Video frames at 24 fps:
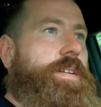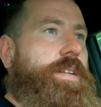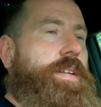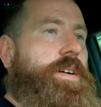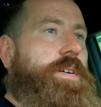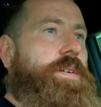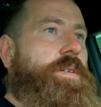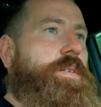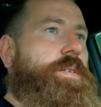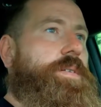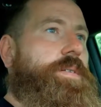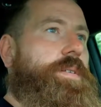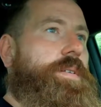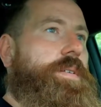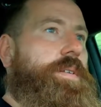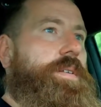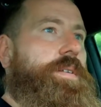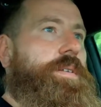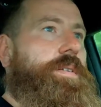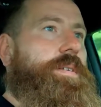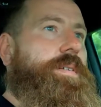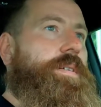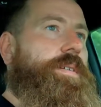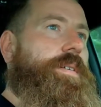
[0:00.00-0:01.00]

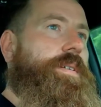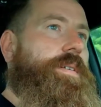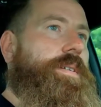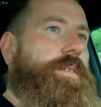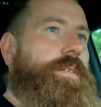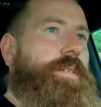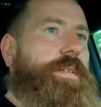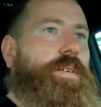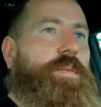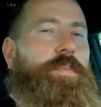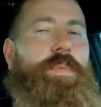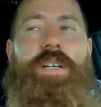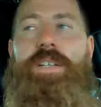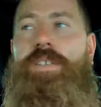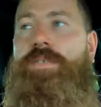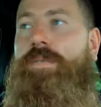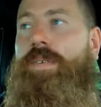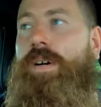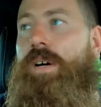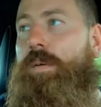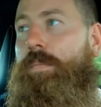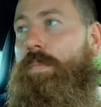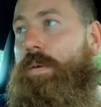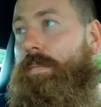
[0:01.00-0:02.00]
Nobody's
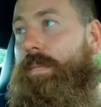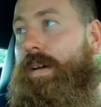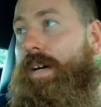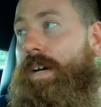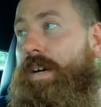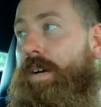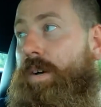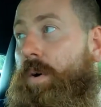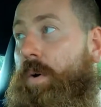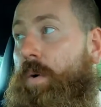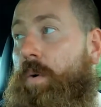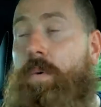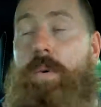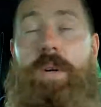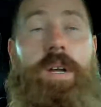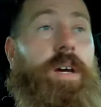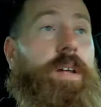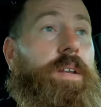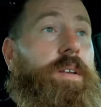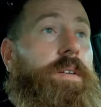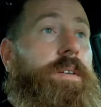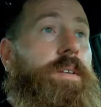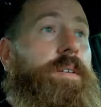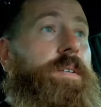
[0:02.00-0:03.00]
fault but my own
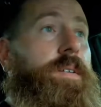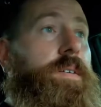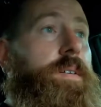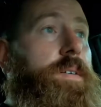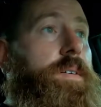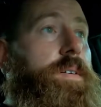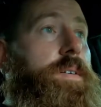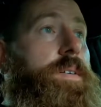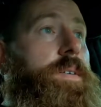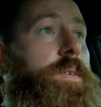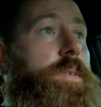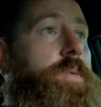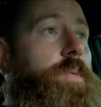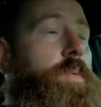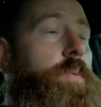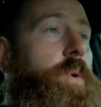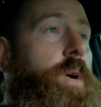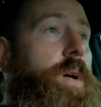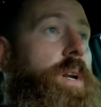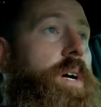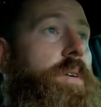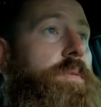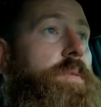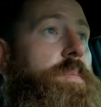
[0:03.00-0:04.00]
on
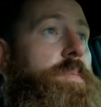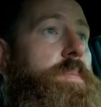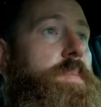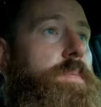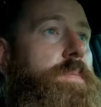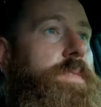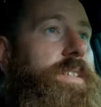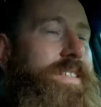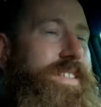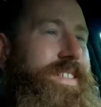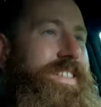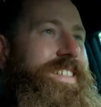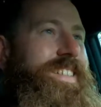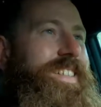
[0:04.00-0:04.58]
one of them.